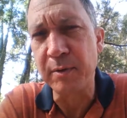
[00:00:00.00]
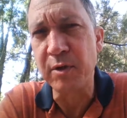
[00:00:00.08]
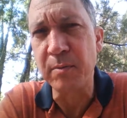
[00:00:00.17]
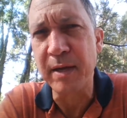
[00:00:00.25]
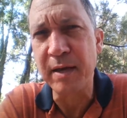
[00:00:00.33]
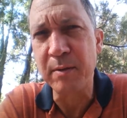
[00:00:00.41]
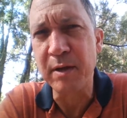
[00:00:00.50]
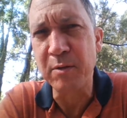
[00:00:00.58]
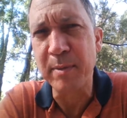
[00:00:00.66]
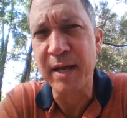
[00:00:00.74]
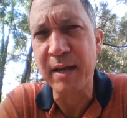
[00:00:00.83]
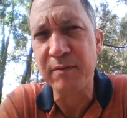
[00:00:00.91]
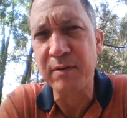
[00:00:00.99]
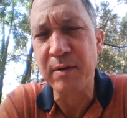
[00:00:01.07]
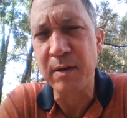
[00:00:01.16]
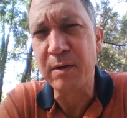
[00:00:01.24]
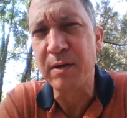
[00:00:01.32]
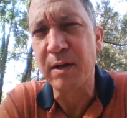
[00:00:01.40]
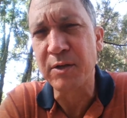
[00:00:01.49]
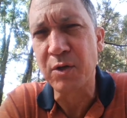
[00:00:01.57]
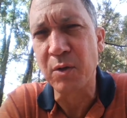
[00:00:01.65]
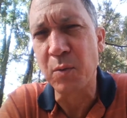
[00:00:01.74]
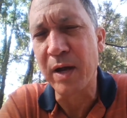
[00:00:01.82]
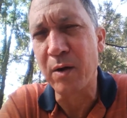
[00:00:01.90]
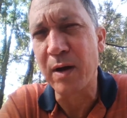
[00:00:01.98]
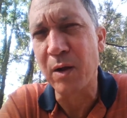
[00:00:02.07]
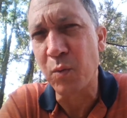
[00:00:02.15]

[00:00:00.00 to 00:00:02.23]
You behave a certain way around